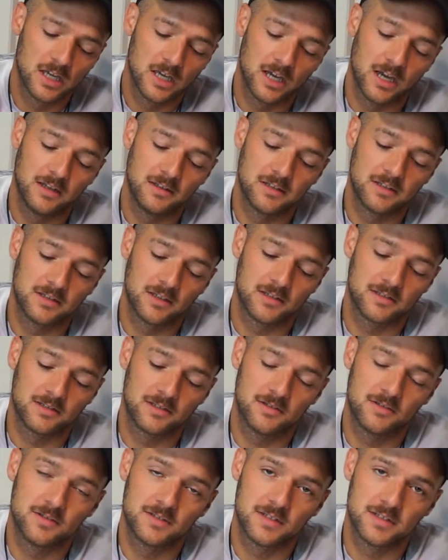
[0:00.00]
And this also
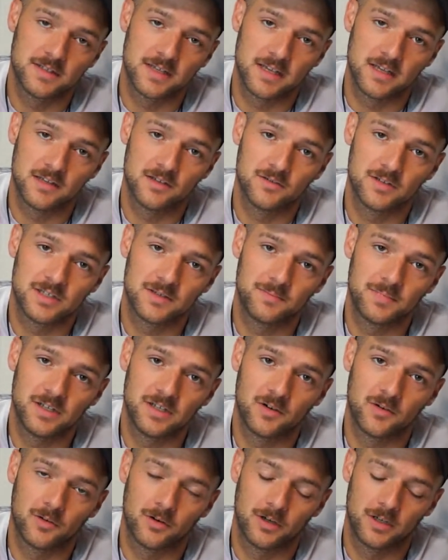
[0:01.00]
uses a USB
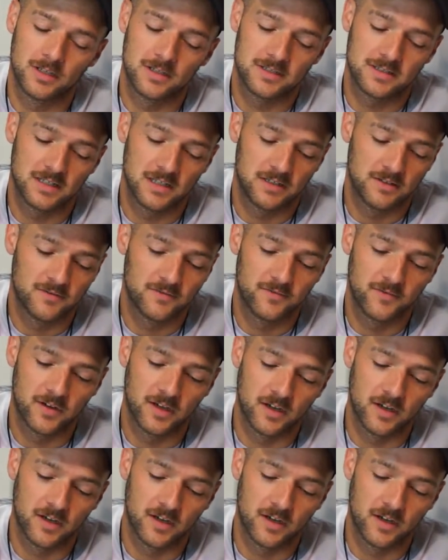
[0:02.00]
cord instead of